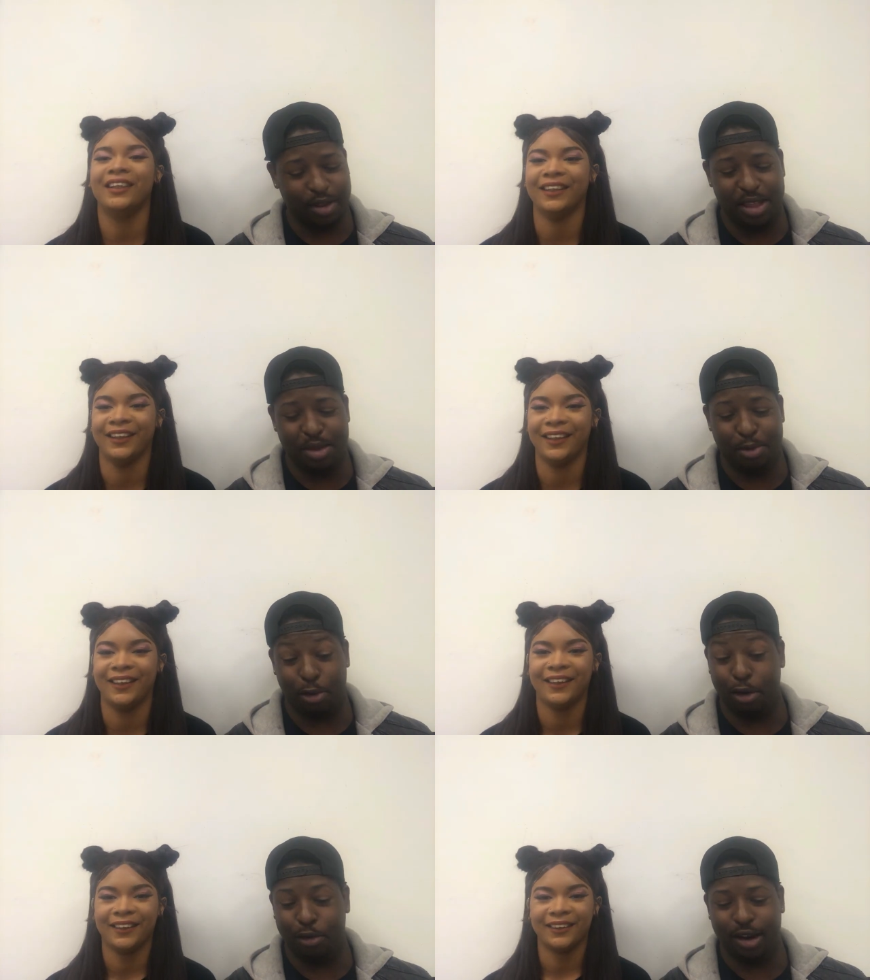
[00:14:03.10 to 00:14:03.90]
Speaker 1: Let me
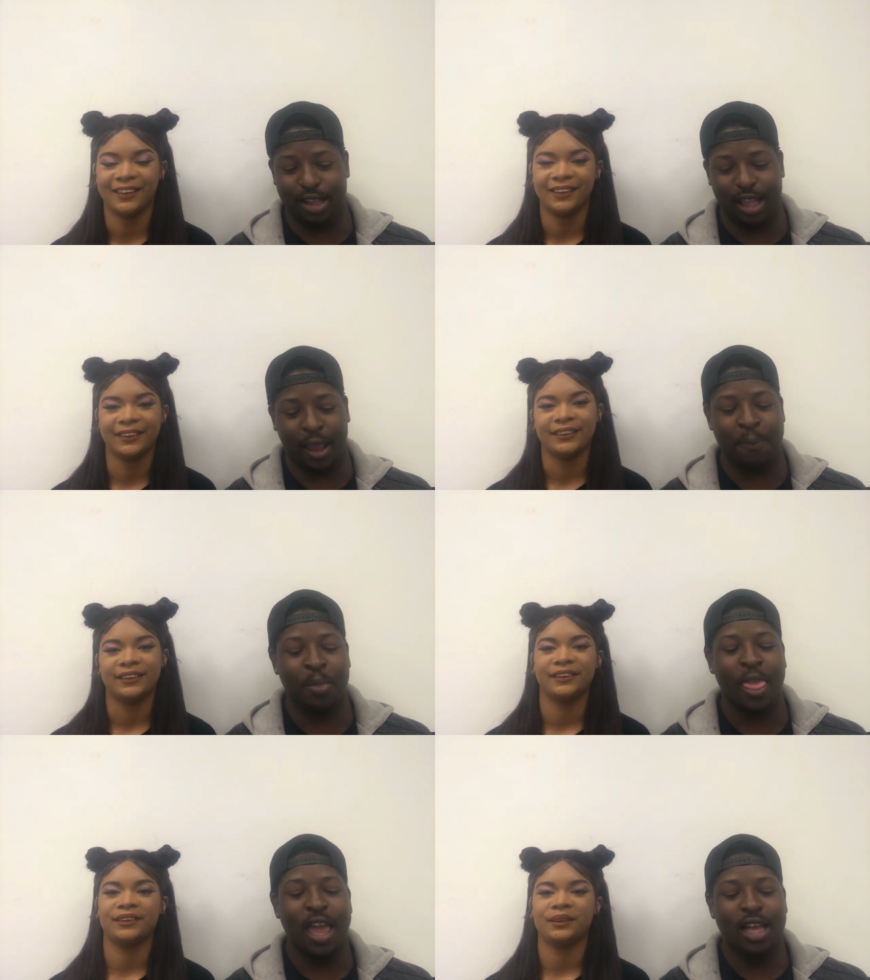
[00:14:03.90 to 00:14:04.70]
reread it
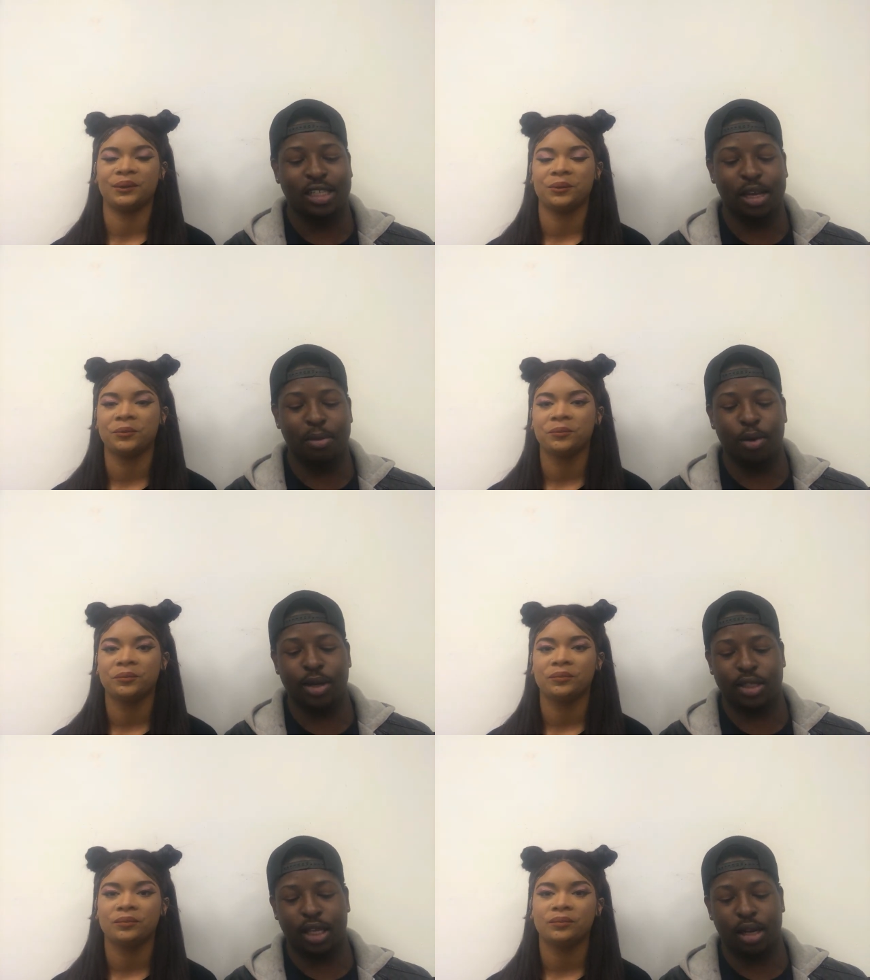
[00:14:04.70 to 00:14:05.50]
Tell me
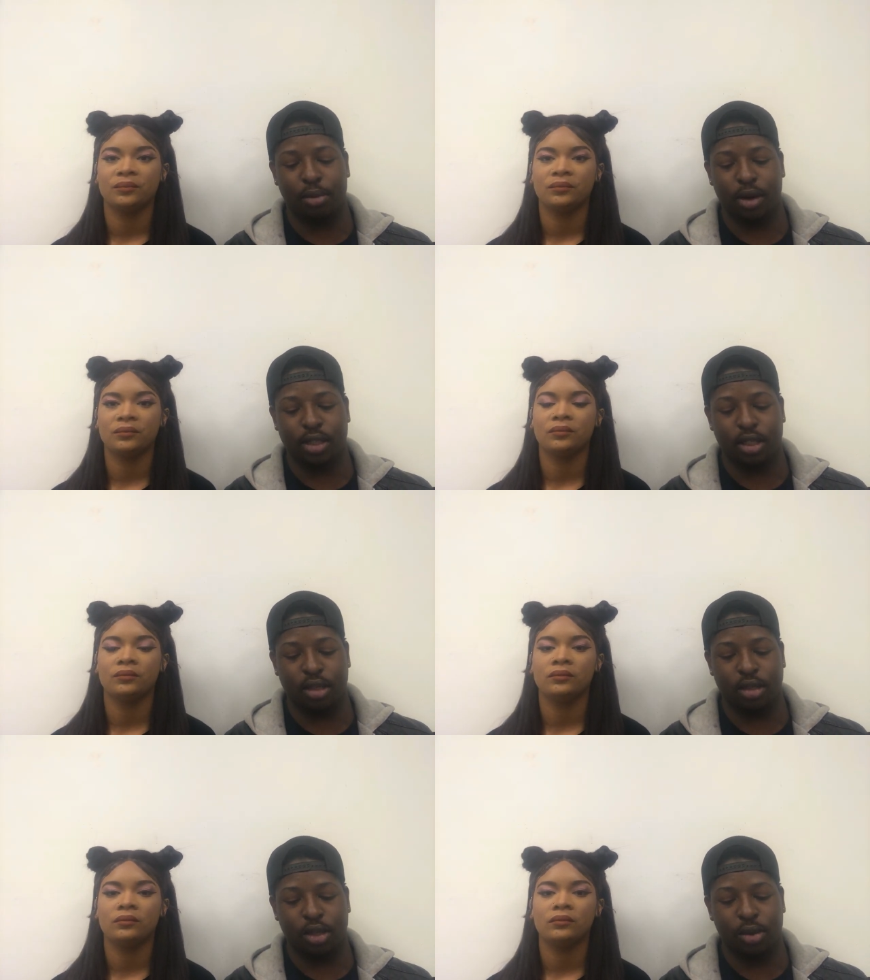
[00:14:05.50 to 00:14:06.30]
which
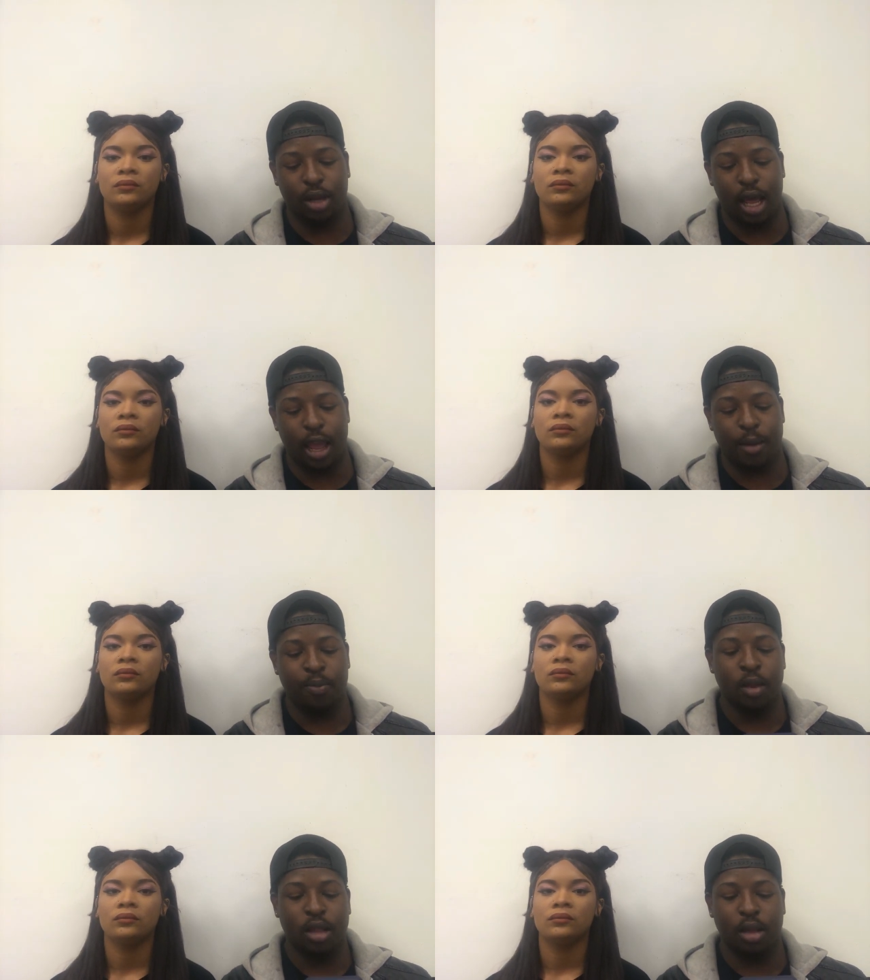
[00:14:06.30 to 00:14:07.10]
celebrations you like
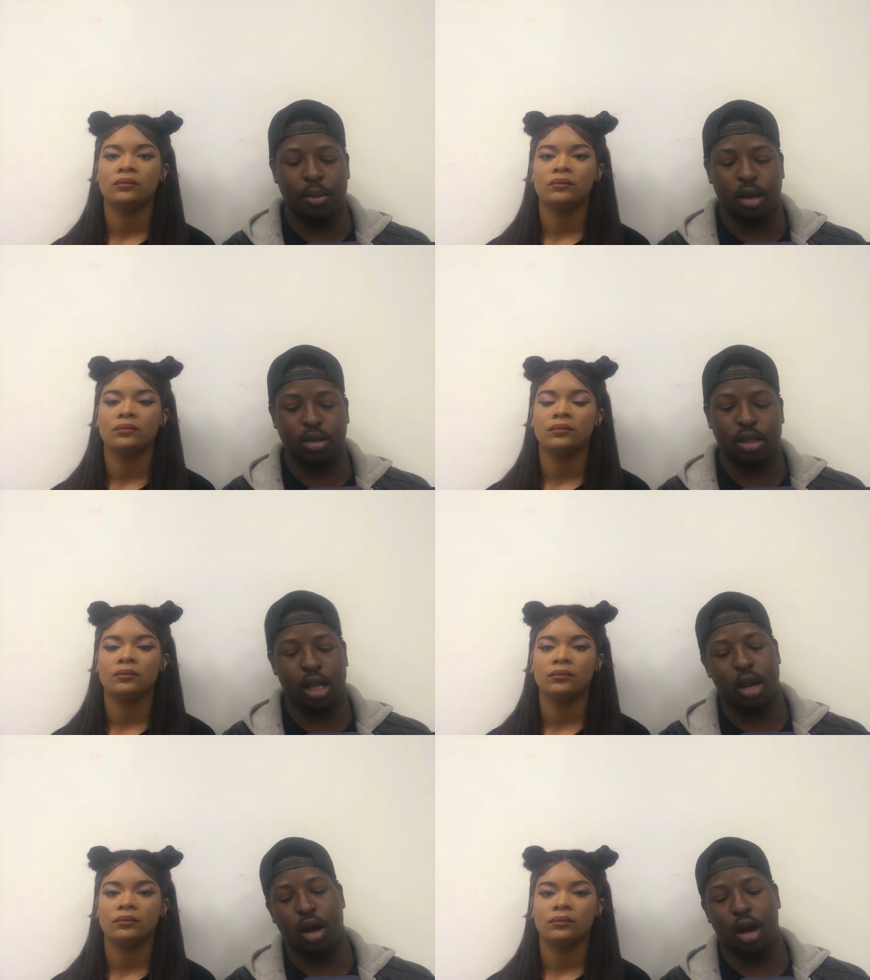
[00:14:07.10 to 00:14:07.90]
the most
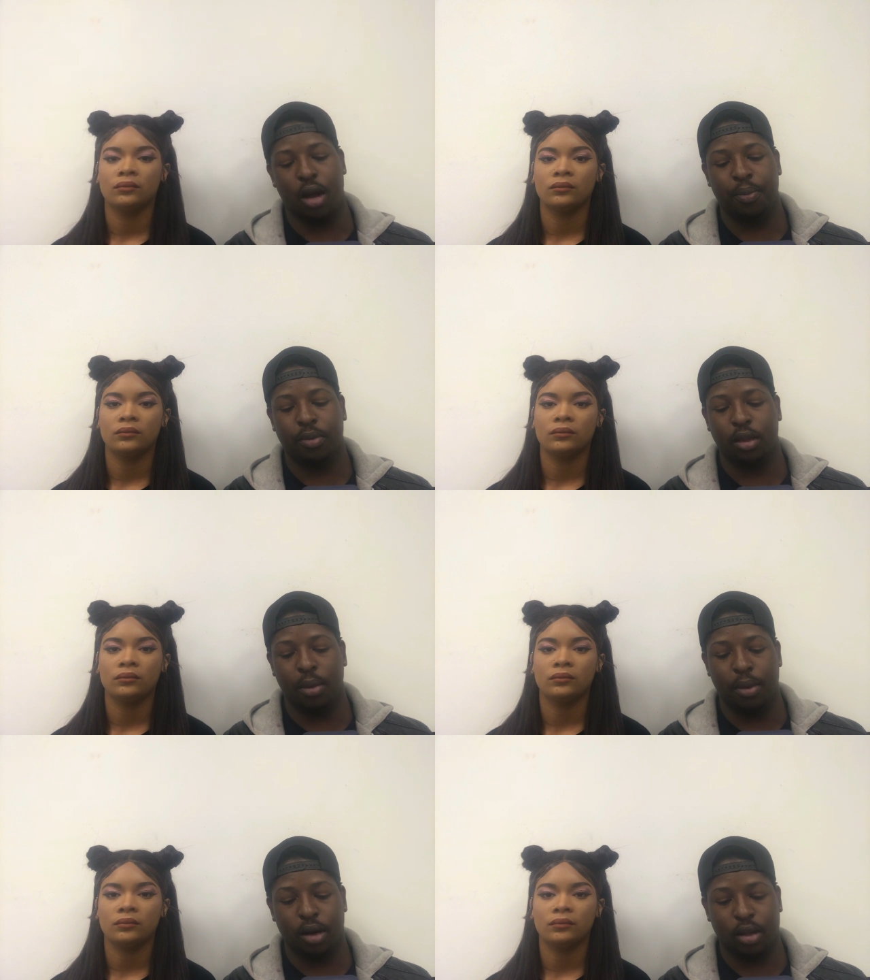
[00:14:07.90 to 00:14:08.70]
that are the
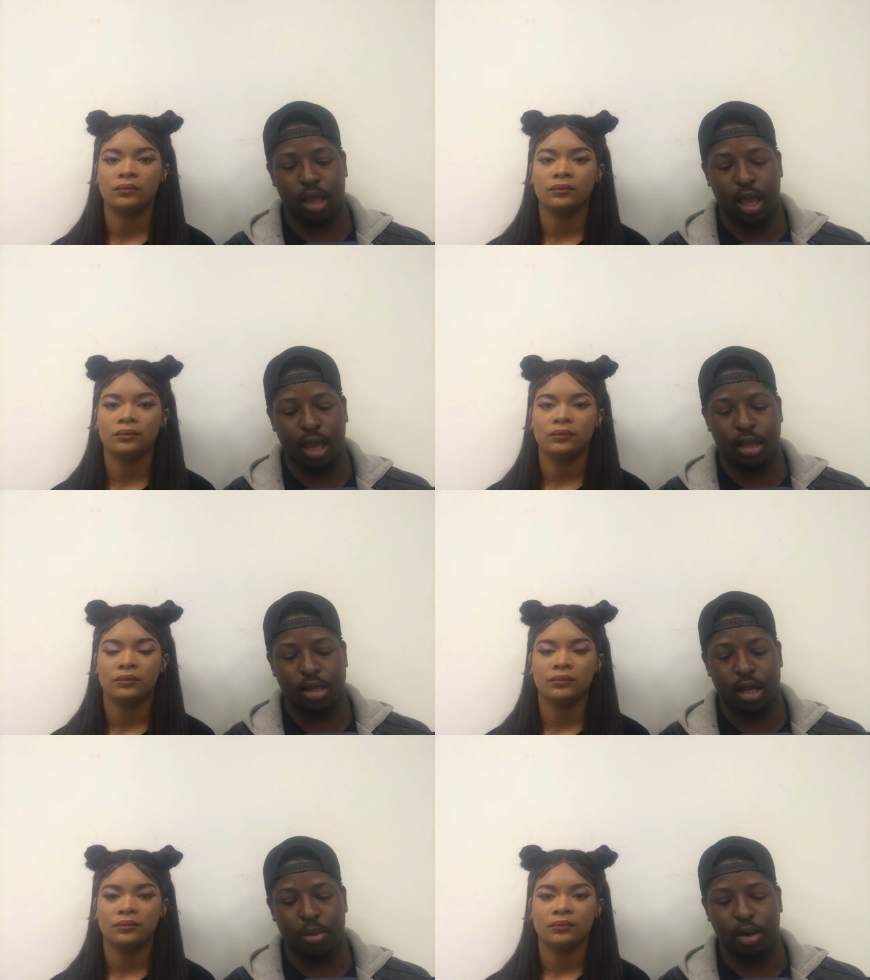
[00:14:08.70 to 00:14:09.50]
birthday
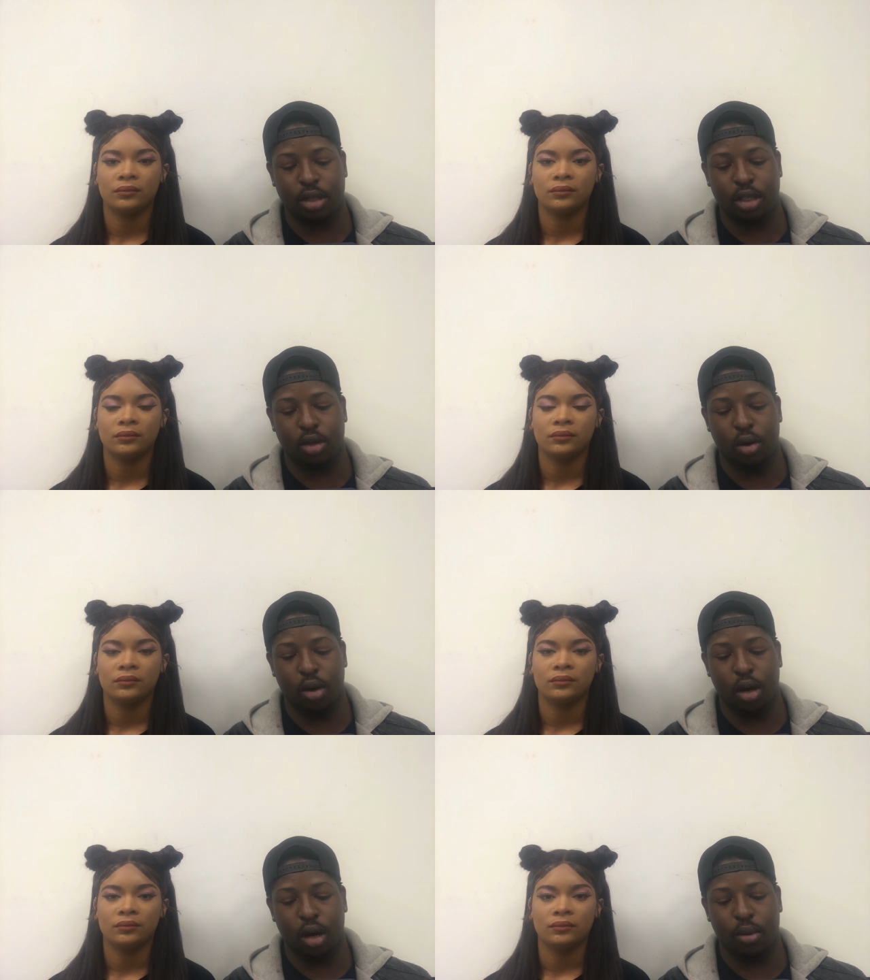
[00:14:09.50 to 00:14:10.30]
celebrations
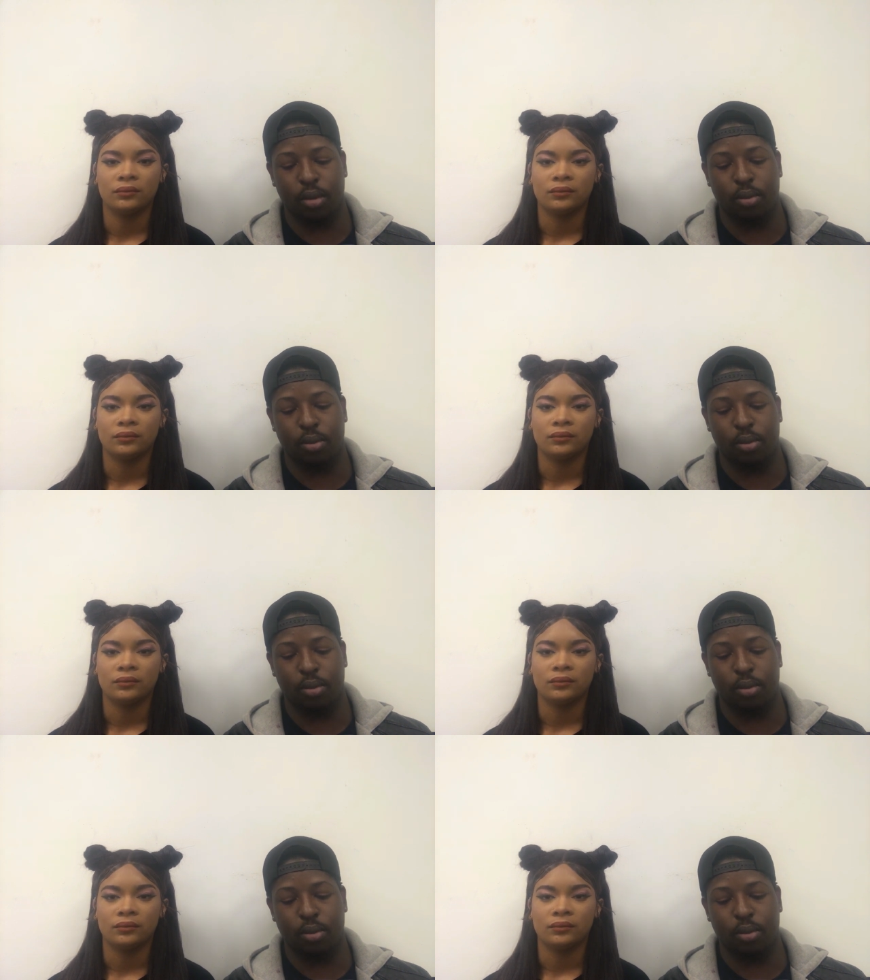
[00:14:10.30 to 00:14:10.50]
or